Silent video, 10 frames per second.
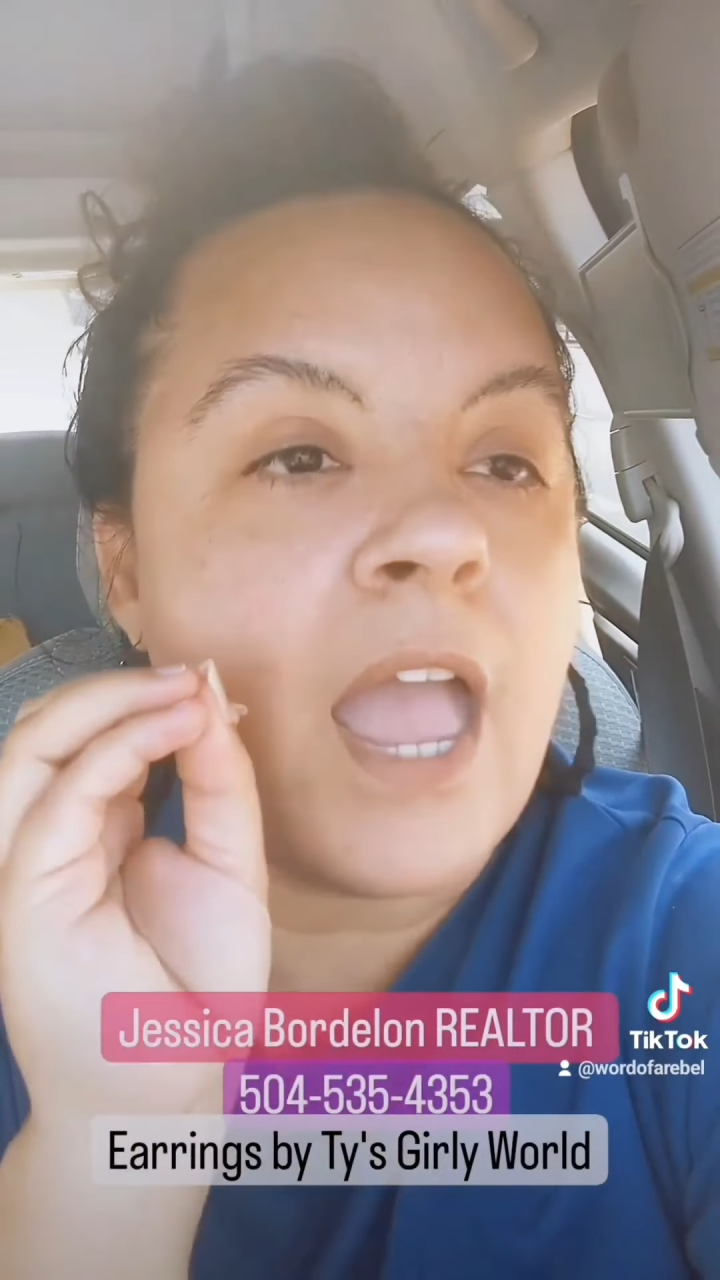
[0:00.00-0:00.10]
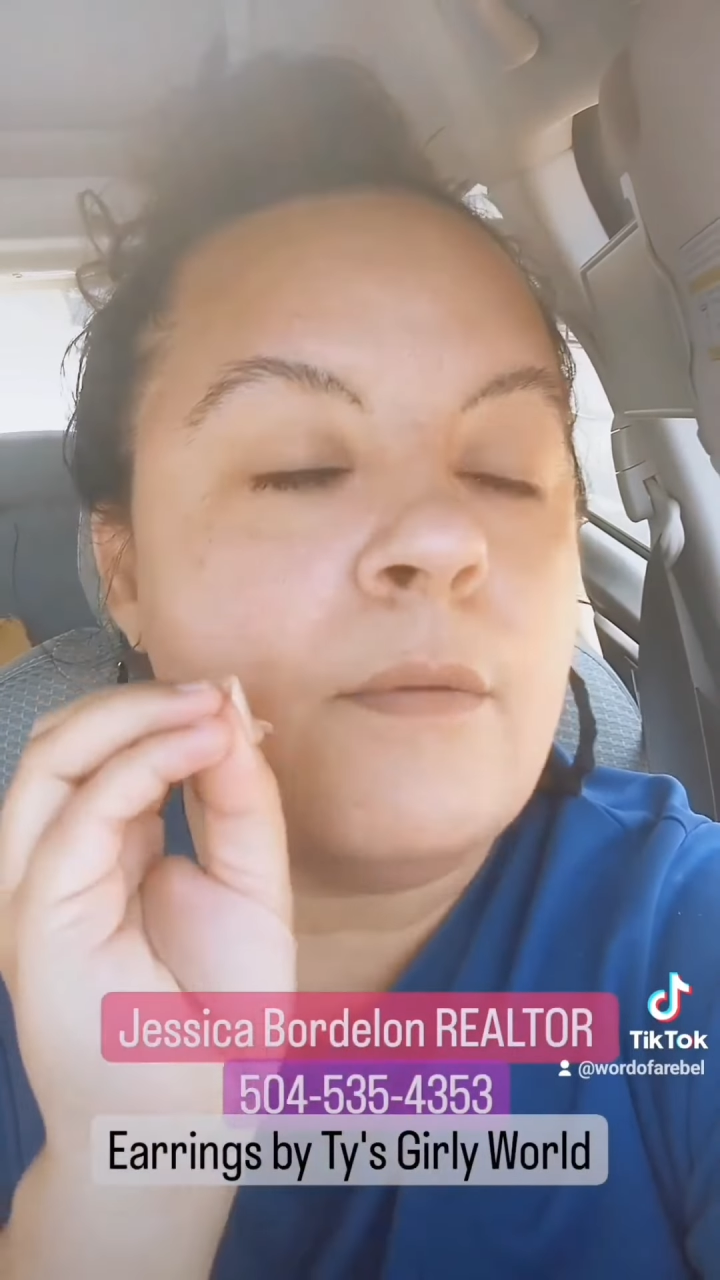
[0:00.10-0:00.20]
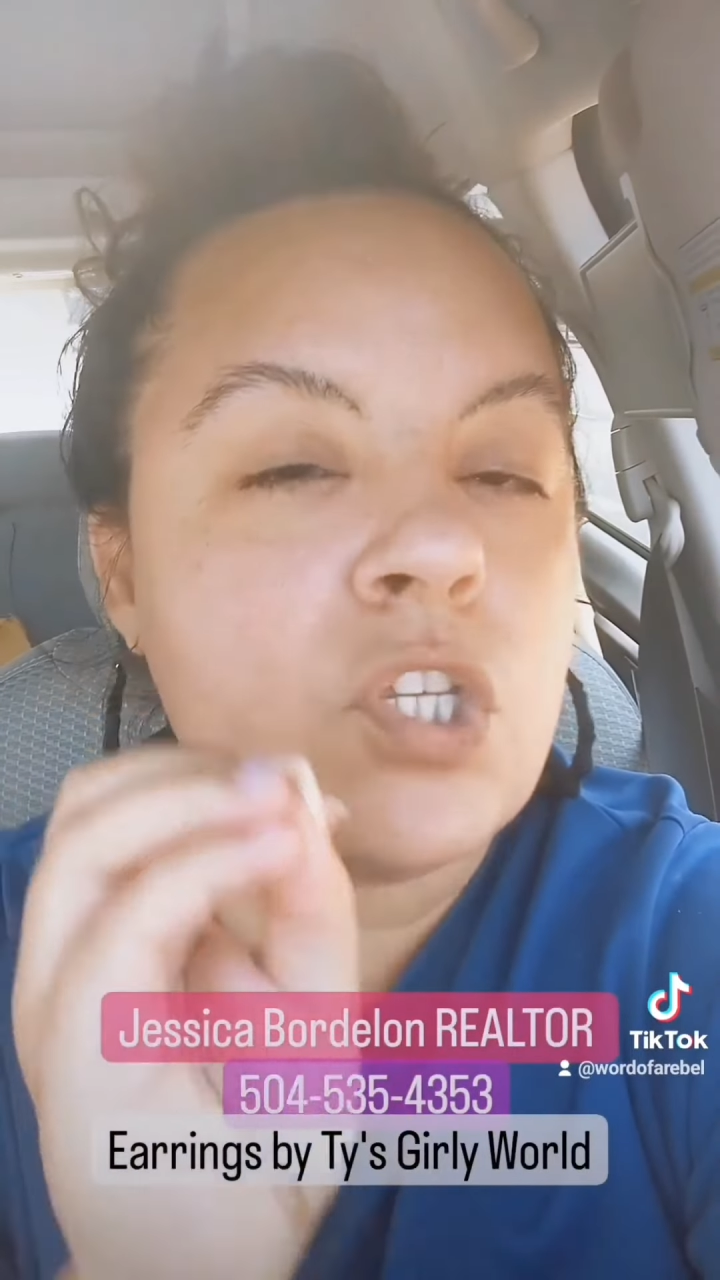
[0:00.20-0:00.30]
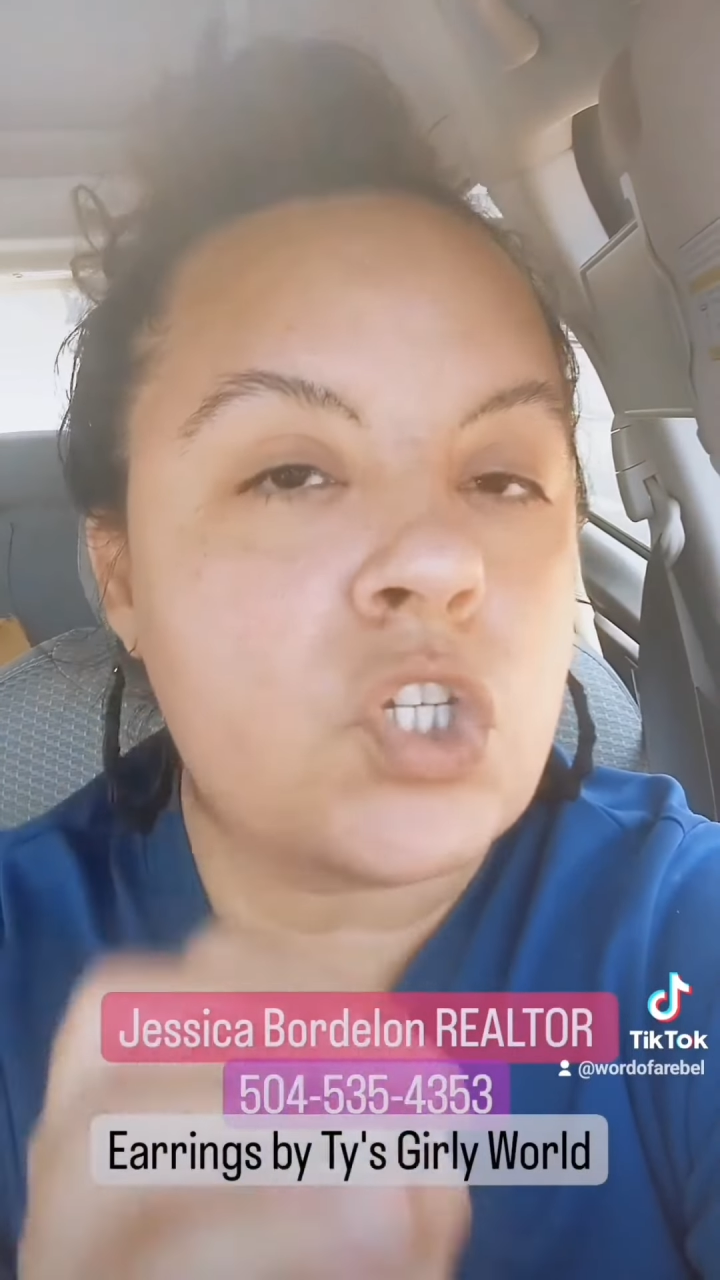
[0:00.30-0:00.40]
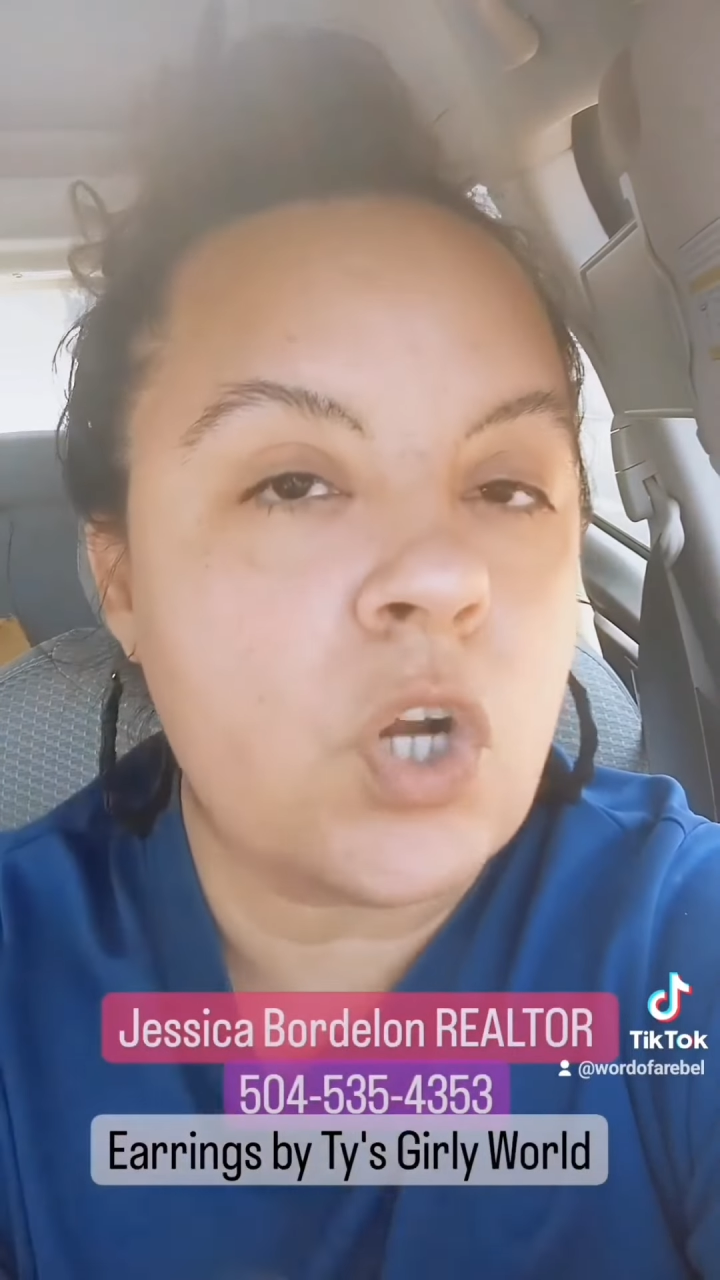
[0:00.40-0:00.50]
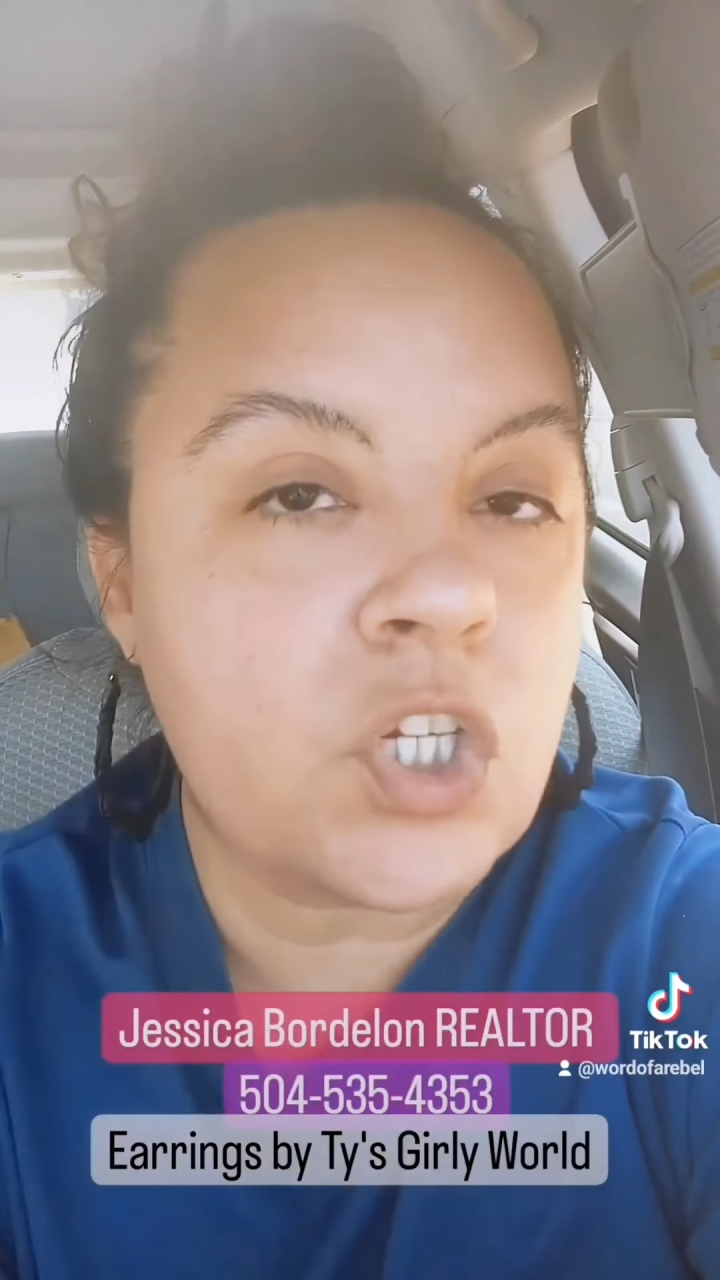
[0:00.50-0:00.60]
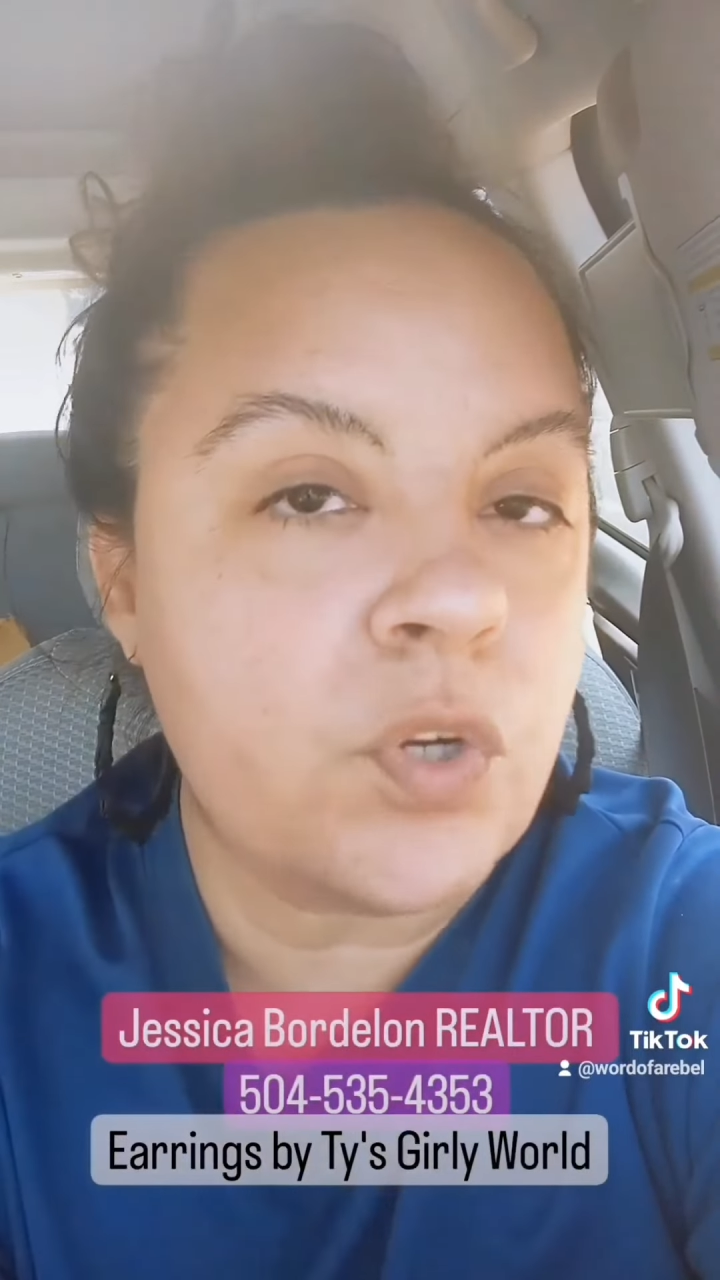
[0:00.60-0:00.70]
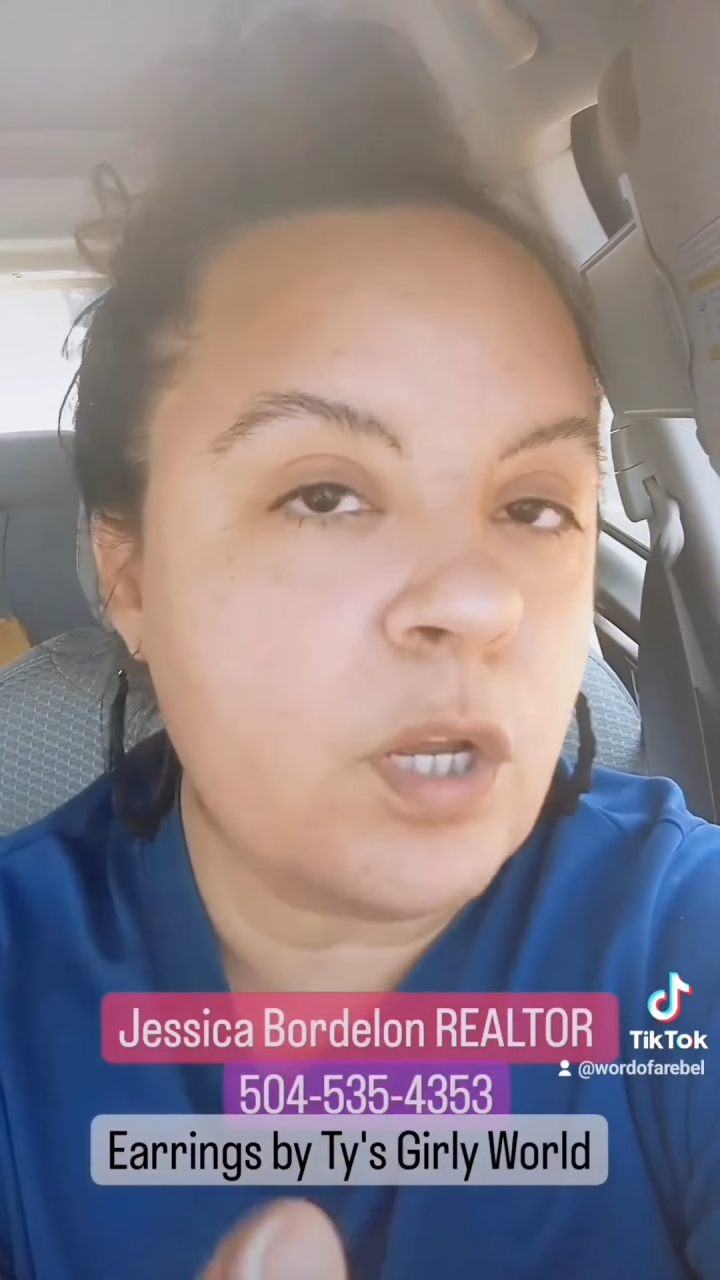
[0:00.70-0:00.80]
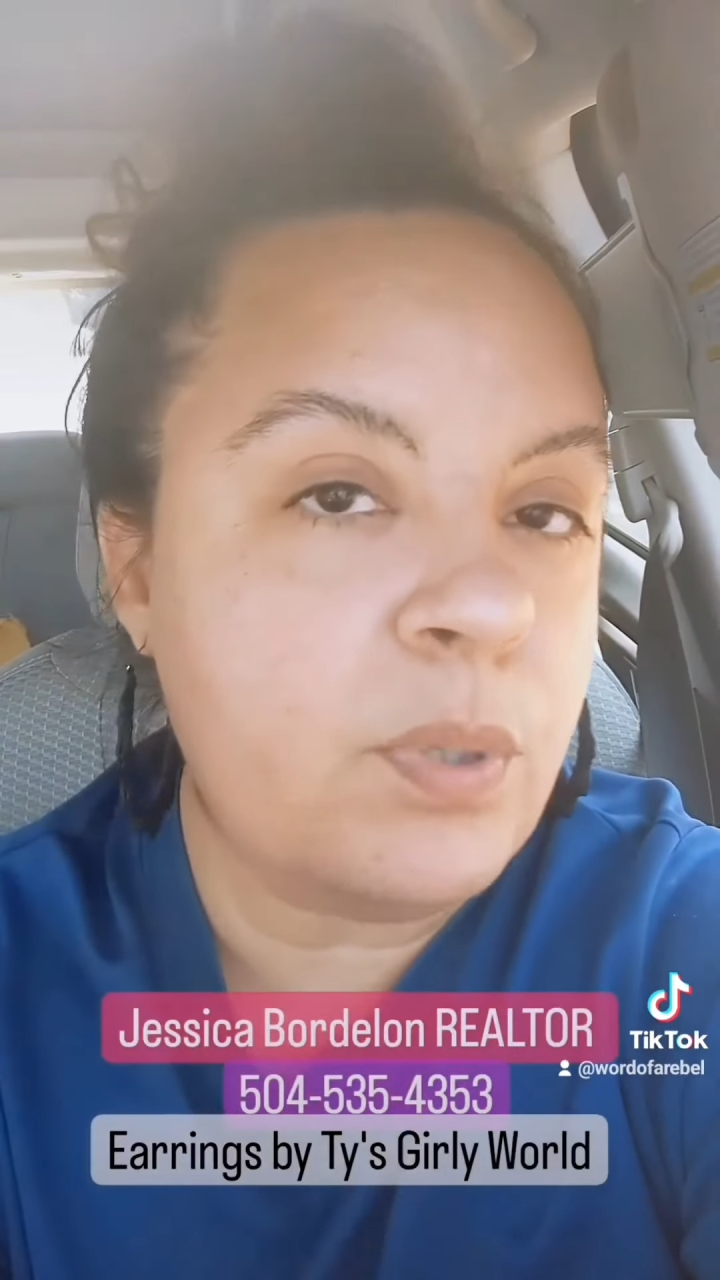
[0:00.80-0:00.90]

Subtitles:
and structuring